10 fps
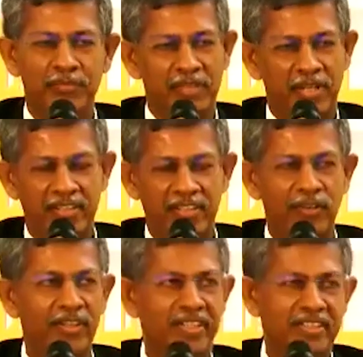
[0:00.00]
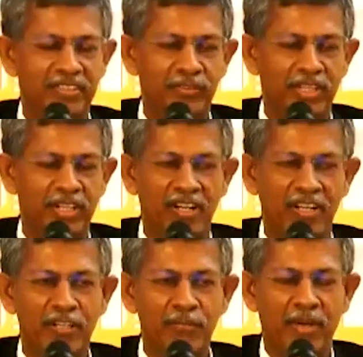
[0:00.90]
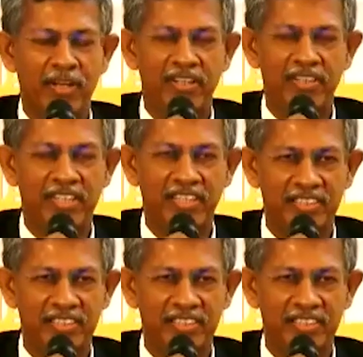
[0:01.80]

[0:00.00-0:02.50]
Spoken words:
later on during our panel discussion.